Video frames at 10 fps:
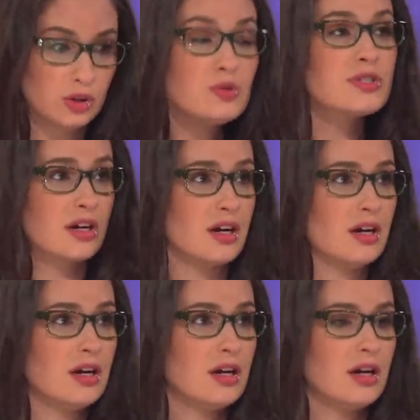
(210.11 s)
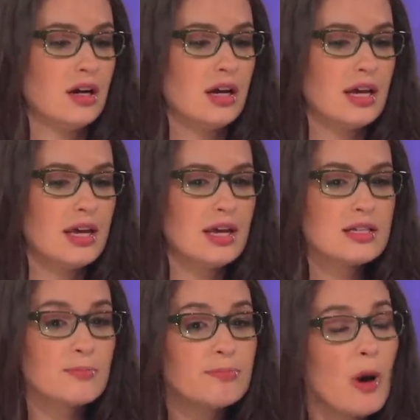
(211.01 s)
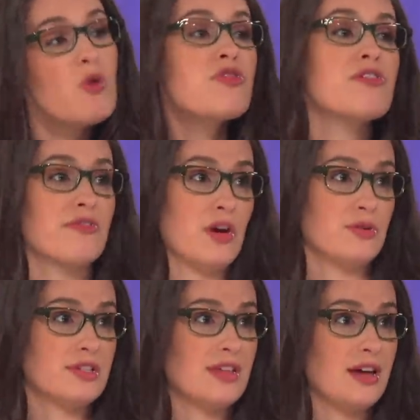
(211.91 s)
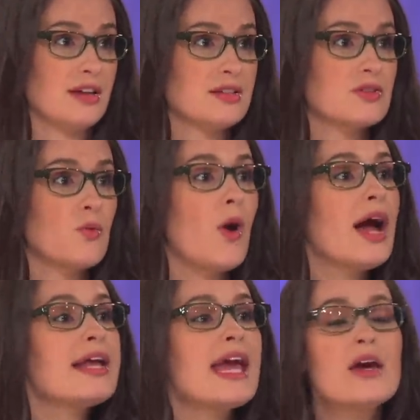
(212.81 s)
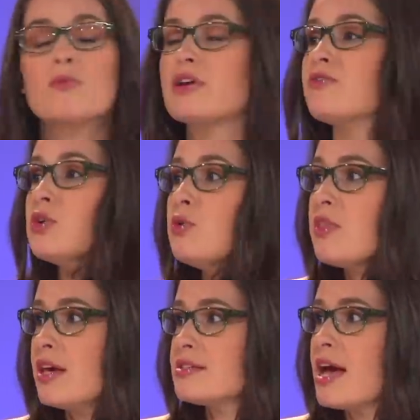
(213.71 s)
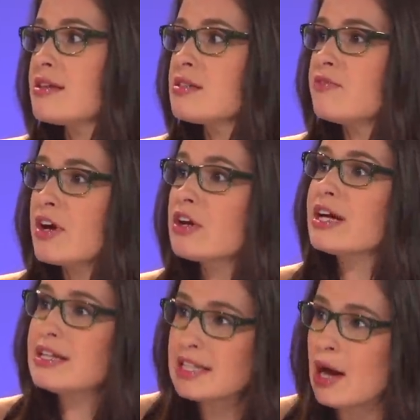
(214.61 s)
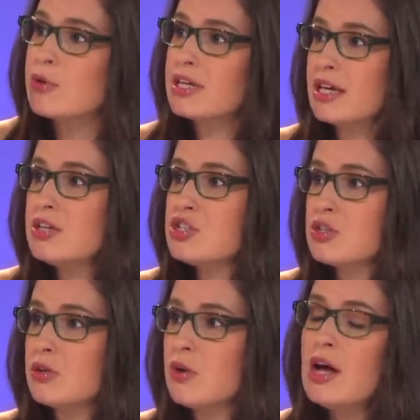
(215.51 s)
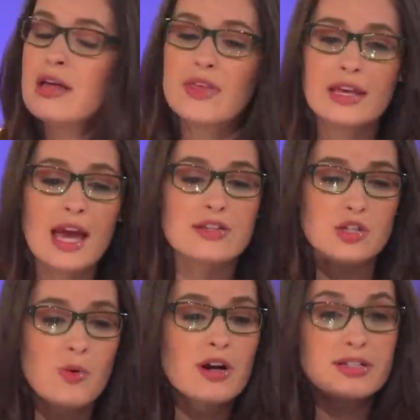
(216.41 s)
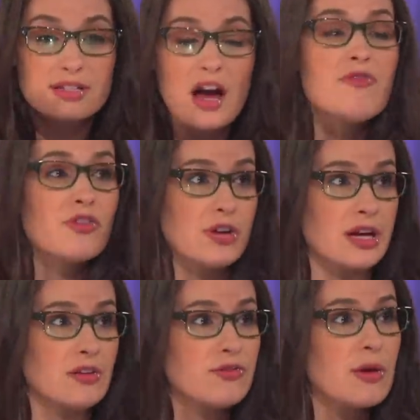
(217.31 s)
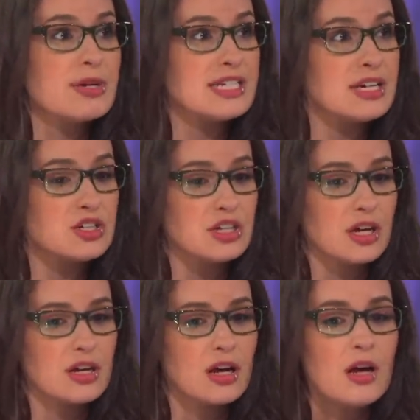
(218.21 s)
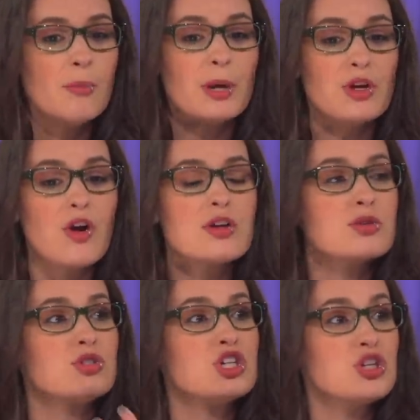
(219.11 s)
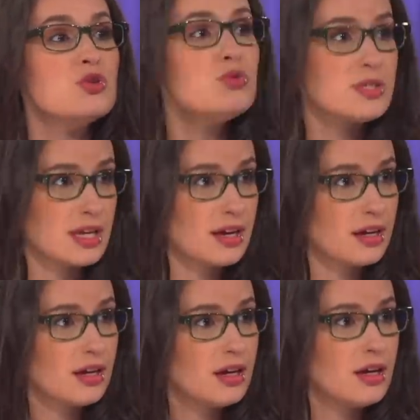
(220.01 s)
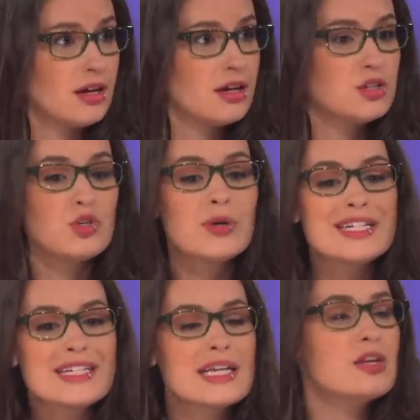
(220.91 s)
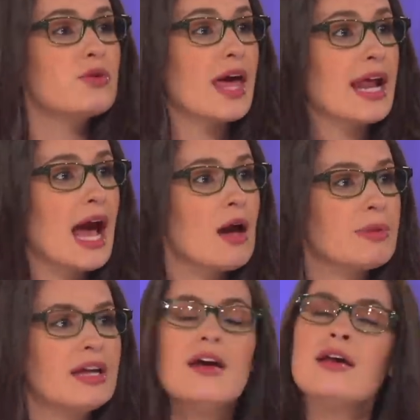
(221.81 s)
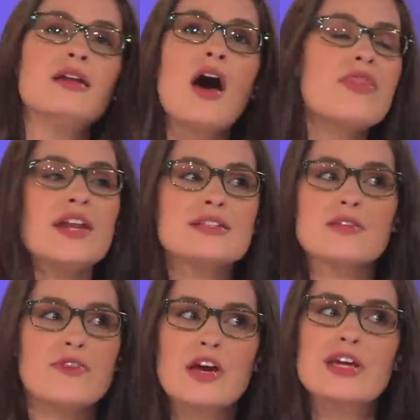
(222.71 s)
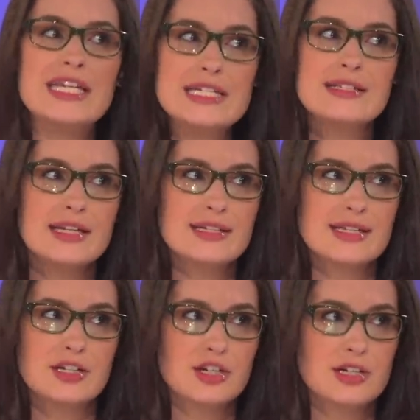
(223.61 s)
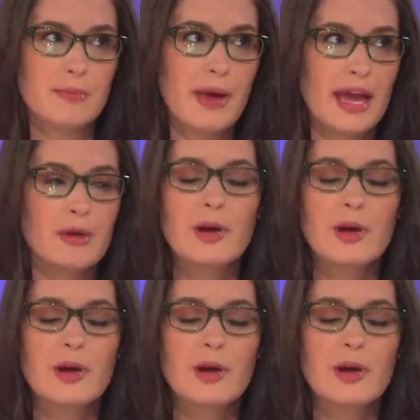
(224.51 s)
user mm-hmm. is both of those things. Why can't we view this as a very cloudy issue? That yes, you are suffering from addiction, but you're also choosing to continue that habit. Not that it's a very easy decision to make,